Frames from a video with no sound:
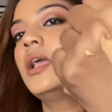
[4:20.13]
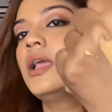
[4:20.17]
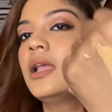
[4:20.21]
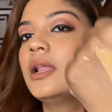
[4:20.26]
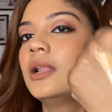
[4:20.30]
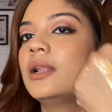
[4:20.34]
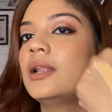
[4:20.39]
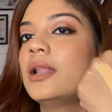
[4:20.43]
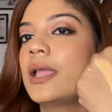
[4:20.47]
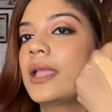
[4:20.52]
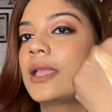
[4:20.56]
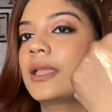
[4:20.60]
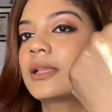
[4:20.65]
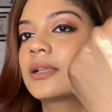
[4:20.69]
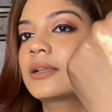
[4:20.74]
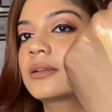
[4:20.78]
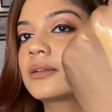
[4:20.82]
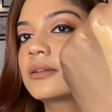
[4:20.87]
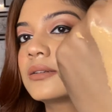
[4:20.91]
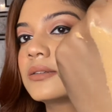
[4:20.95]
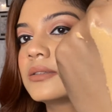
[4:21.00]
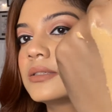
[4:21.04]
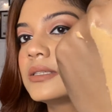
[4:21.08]
like
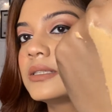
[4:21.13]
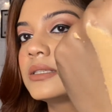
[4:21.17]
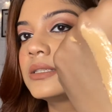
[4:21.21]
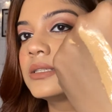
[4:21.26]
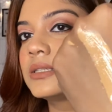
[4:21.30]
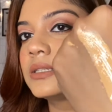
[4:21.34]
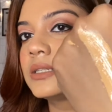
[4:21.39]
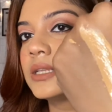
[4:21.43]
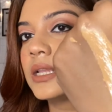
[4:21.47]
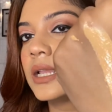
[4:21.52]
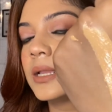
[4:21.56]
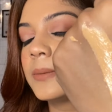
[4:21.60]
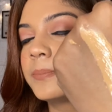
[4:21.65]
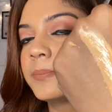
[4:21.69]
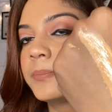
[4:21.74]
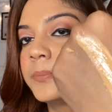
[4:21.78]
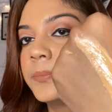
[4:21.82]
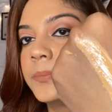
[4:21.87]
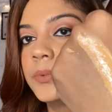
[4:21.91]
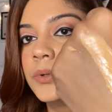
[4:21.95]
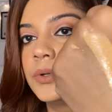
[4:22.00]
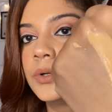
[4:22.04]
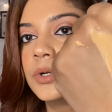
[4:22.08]
stay
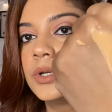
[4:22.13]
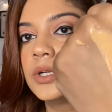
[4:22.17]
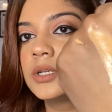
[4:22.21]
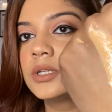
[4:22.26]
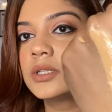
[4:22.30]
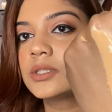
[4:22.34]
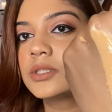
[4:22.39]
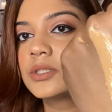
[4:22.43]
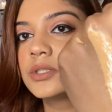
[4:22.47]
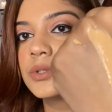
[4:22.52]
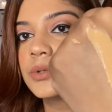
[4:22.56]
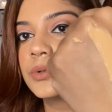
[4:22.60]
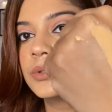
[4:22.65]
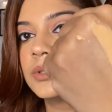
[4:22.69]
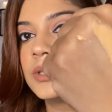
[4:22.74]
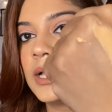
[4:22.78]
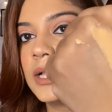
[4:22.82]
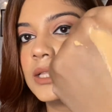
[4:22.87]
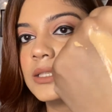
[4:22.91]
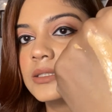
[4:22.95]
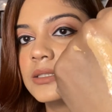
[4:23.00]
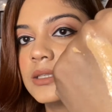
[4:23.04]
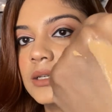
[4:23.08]
put. So
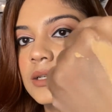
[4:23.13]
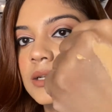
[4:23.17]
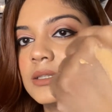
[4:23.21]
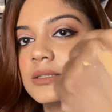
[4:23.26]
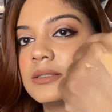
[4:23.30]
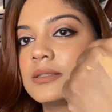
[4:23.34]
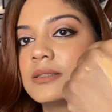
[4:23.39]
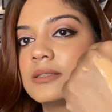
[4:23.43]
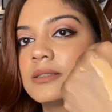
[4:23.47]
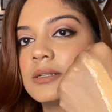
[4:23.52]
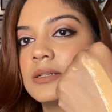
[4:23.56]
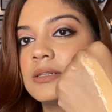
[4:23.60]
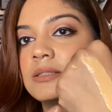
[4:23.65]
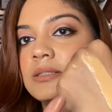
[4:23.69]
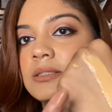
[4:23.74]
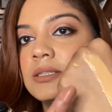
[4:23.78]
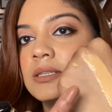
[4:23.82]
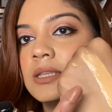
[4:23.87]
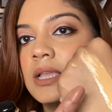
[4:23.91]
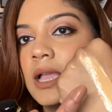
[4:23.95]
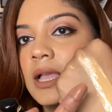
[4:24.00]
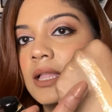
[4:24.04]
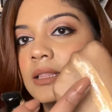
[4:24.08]
that's the
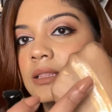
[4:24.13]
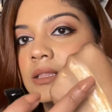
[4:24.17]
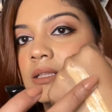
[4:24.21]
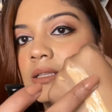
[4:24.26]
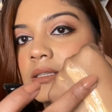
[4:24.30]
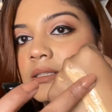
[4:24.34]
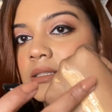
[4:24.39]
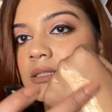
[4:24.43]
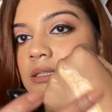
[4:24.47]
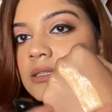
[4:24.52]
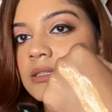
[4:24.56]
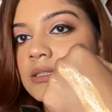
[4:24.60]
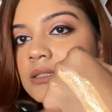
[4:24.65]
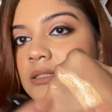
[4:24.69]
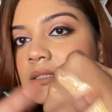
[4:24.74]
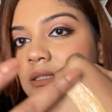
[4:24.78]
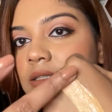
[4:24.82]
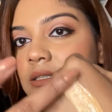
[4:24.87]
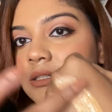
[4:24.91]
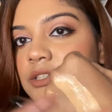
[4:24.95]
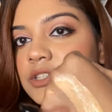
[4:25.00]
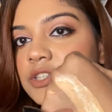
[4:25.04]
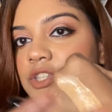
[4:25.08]
consistency, and this is
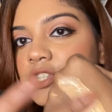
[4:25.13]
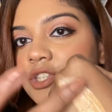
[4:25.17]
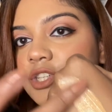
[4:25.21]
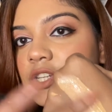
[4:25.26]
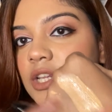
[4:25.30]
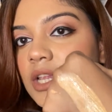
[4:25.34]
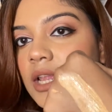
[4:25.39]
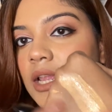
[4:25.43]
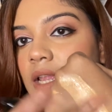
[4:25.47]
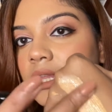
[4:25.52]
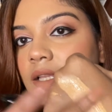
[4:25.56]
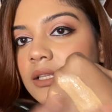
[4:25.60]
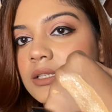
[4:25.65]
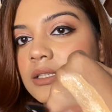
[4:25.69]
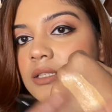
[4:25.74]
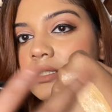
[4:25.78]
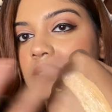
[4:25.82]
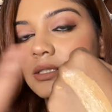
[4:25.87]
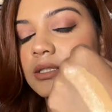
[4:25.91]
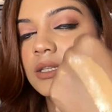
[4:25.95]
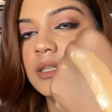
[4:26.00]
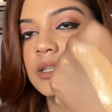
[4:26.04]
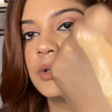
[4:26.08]
the shade
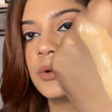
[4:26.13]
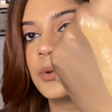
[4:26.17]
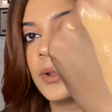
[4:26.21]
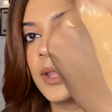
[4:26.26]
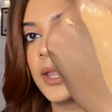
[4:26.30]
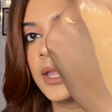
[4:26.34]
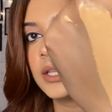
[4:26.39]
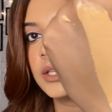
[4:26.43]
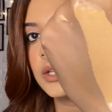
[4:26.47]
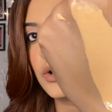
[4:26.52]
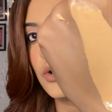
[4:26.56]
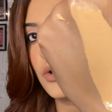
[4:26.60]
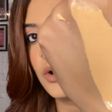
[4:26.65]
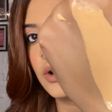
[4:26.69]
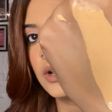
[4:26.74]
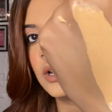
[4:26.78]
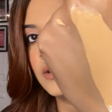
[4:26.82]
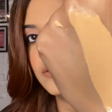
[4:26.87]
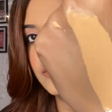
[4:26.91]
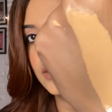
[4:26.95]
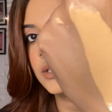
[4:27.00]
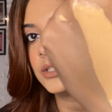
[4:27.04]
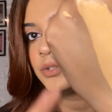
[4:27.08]
08
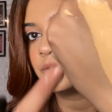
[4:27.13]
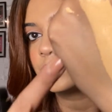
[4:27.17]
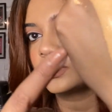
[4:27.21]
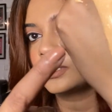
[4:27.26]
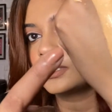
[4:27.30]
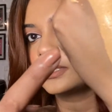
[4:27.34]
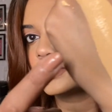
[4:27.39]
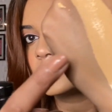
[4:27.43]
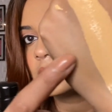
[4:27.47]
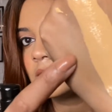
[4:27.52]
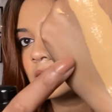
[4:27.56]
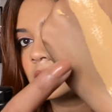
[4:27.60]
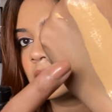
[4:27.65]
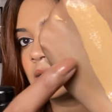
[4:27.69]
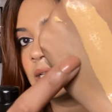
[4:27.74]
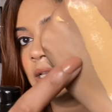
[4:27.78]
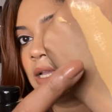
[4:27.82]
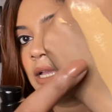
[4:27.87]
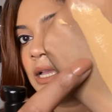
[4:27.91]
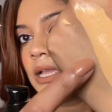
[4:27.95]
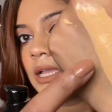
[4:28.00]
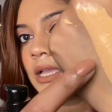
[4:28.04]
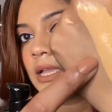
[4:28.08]
Olive. As you can see,
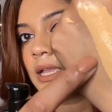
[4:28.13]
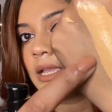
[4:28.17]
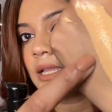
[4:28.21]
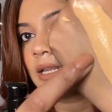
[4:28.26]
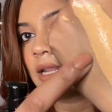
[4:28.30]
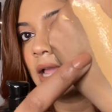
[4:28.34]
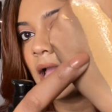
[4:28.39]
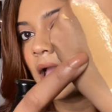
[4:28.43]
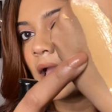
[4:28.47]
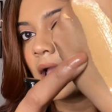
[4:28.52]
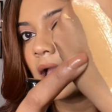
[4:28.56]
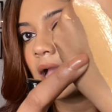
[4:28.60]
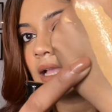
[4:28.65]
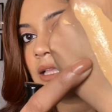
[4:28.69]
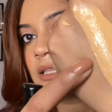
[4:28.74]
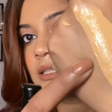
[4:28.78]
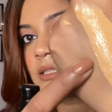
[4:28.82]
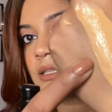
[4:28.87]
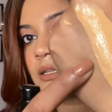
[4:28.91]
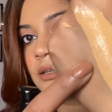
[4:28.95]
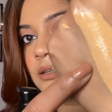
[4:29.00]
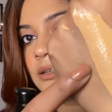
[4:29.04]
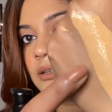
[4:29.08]
it
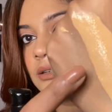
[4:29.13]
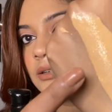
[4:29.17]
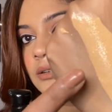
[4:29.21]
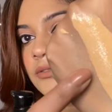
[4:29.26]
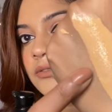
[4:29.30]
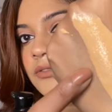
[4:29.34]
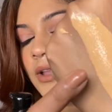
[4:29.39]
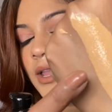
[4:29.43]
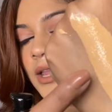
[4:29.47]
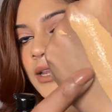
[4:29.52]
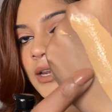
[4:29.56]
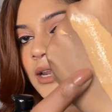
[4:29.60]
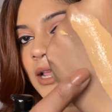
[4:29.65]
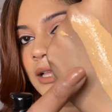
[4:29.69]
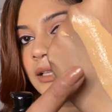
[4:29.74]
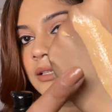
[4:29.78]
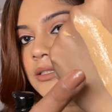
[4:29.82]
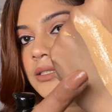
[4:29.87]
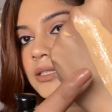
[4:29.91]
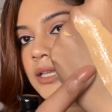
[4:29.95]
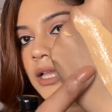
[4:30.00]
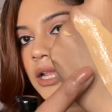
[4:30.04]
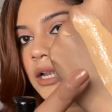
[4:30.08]
has a very
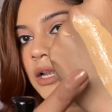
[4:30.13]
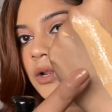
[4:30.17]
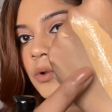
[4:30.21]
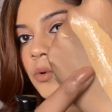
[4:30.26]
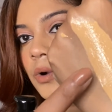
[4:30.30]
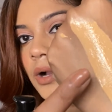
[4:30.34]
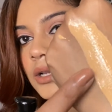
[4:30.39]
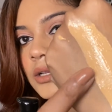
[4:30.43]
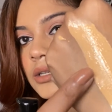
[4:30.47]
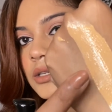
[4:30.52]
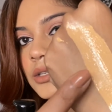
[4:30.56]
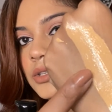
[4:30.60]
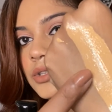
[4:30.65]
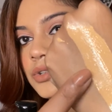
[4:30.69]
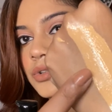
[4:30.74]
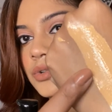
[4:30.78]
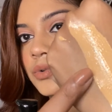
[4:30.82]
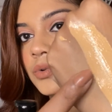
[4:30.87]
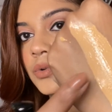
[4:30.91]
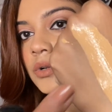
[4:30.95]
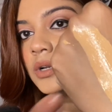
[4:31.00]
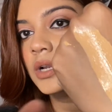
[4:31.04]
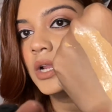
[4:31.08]
nice yellow
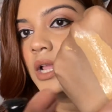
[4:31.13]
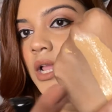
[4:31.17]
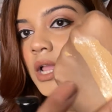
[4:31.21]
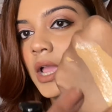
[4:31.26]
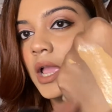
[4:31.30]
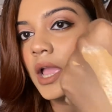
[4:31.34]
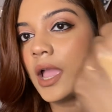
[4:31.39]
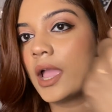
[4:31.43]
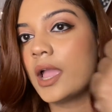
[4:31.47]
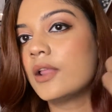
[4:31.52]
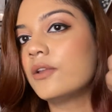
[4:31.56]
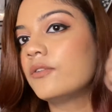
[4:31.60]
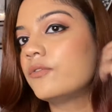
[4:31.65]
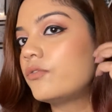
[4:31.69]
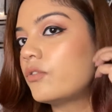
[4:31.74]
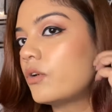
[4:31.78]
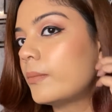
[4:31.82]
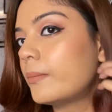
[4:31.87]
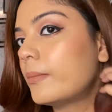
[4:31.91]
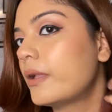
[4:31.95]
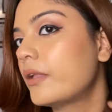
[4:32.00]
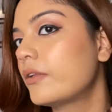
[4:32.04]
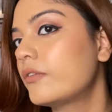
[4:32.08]
undertone, and for
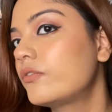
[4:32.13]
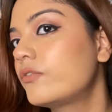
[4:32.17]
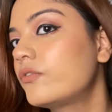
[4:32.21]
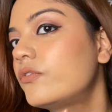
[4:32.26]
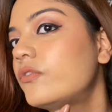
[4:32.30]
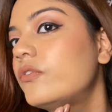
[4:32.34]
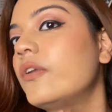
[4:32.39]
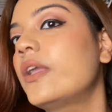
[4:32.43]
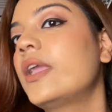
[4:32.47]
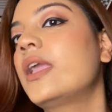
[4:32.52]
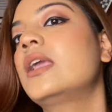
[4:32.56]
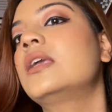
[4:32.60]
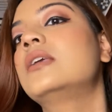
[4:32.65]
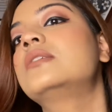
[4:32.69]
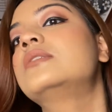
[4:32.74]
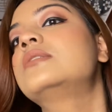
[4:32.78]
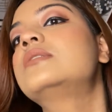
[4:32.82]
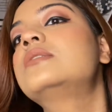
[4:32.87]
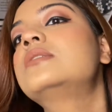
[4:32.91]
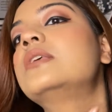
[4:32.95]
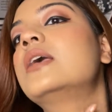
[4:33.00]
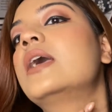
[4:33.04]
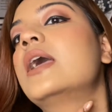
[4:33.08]
my
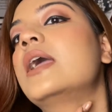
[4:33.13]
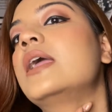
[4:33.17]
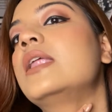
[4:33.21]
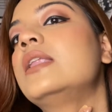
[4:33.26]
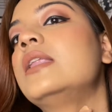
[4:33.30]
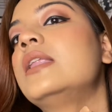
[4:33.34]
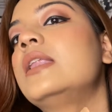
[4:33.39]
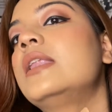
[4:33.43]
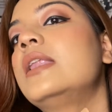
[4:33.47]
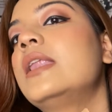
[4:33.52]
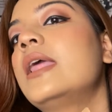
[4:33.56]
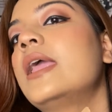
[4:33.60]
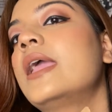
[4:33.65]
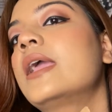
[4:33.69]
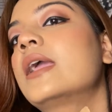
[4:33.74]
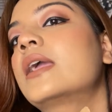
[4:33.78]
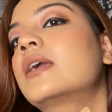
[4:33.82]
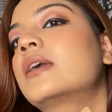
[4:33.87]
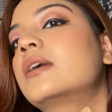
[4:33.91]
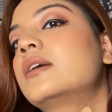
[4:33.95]
face and neck,